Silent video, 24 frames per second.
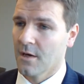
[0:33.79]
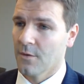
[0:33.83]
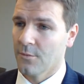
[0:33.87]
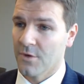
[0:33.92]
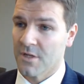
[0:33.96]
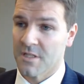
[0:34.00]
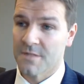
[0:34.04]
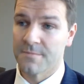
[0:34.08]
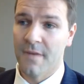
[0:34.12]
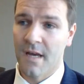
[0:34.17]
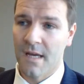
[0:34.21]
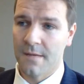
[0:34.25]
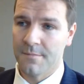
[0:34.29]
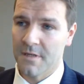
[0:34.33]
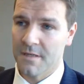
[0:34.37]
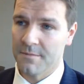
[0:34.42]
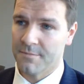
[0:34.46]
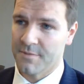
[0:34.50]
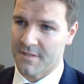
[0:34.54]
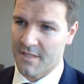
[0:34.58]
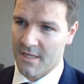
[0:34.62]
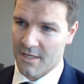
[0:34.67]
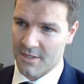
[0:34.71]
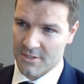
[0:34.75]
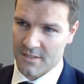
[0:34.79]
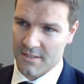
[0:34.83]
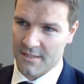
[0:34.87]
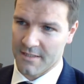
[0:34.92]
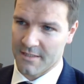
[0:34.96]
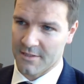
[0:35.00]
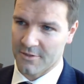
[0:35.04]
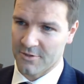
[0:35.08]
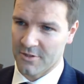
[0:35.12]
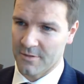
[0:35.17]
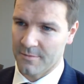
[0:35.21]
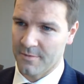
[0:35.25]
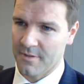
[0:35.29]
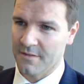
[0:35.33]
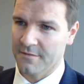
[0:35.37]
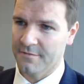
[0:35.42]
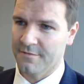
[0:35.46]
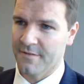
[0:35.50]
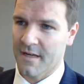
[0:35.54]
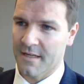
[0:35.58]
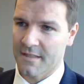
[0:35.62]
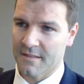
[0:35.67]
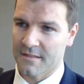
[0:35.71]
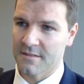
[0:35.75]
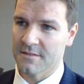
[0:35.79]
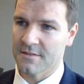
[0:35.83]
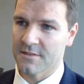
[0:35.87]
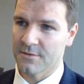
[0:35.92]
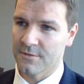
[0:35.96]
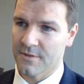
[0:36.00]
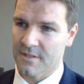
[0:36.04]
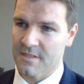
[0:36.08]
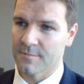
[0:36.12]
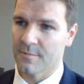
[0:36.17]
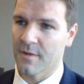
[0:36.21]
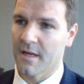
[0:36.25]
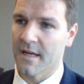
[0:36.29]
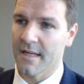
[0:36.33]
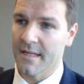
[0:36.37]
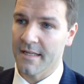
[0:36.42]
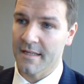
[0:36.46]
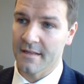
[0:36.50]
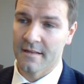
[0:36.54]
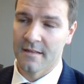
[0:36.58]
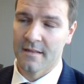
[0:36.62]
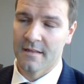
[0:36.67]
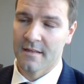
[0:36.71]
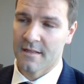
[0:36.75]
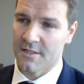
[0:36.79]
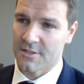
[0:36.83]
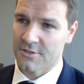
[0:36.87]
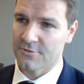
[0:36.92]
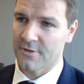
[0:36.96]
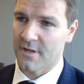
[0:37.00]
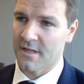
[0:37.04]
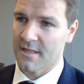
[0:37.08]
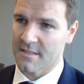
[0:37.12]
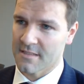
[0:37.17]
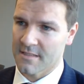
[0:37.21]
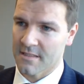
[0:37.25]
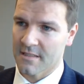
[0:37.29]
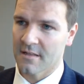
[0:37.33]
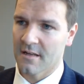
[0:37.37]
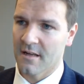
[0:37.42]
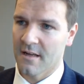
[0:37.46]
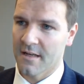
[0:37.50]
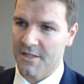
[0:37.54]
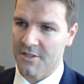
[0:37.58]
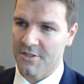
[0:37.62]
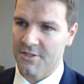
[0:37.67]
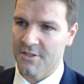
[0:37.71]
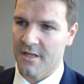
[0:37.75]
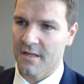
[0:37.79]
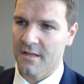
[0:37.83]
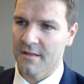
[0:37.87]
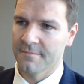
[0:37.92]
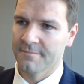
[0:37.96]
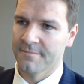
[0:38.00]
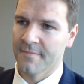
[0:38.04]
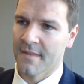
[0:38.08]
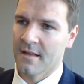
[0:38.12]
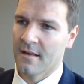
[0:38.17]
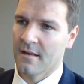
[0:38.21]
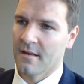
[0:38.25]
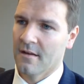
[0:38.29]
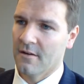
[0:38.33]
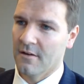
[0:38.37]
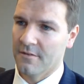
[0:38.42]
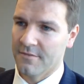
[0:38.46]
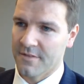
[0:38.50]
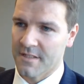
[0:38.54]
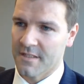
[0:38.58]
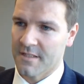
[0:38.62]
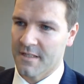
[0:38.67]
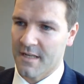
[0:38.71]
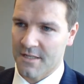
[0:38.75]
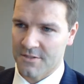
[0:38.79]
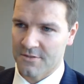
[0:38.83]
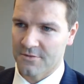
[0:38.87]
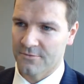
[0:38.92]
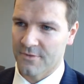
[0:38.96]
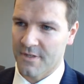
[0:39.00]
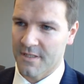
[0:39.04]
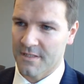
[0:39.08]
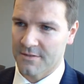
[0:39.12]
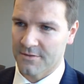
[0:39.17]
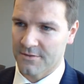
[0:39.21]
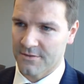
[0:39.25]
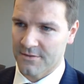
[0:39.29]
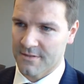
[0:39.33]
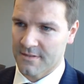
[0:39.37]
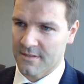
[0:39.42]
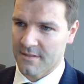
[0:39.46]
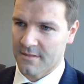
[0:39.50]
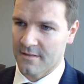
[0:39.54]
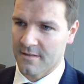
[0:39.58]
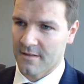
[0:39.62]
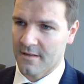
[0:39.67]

which may be potentially contributing factors to explaining Australia's declining share of international resource